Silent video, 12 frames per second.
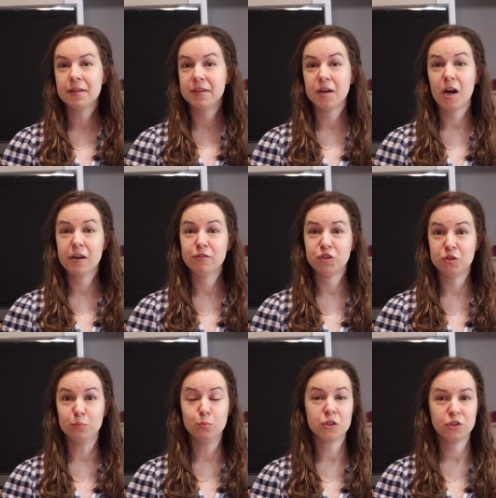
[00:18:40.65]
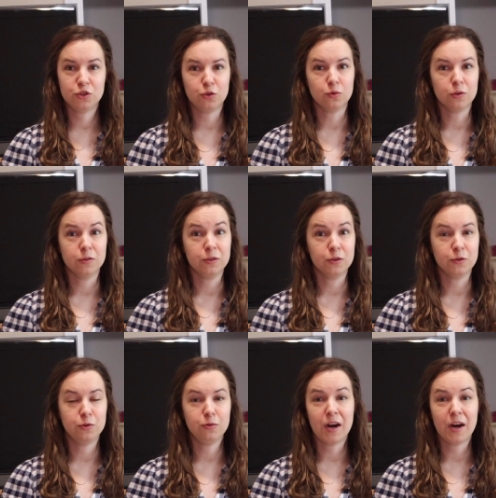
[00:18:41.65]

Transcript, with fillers: the Irish bookstore owner who